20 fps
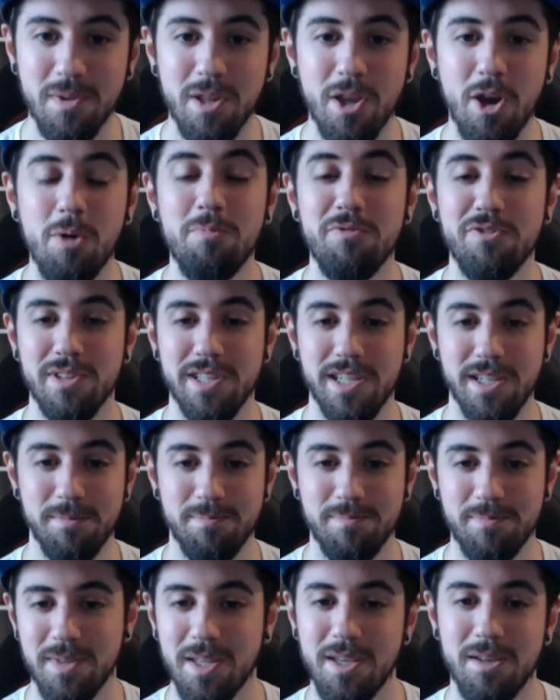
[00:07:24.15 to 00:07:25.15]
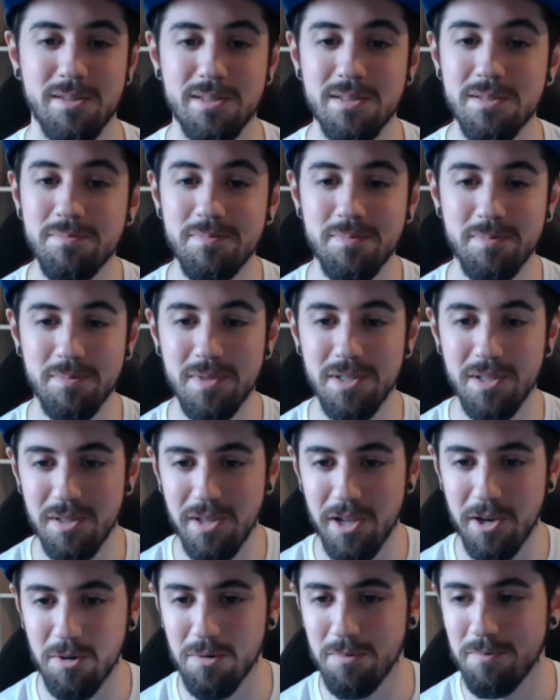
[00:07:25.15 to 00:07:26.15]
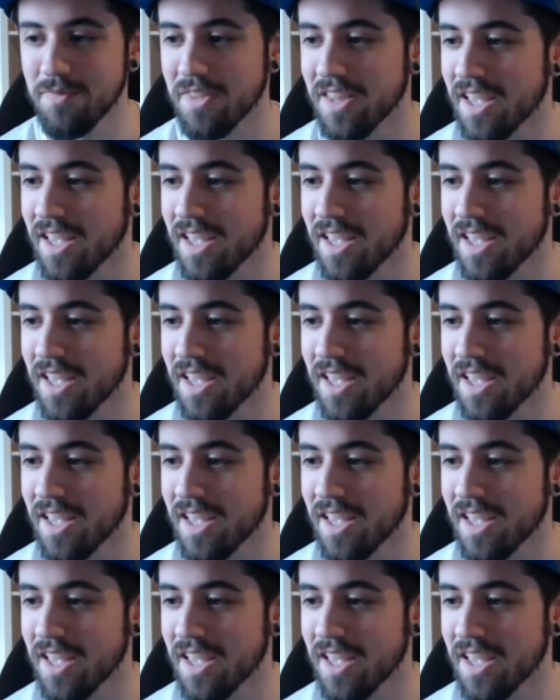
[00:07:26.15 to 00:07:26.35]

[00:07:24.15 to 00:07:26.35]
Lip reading: hopefully, because, you know,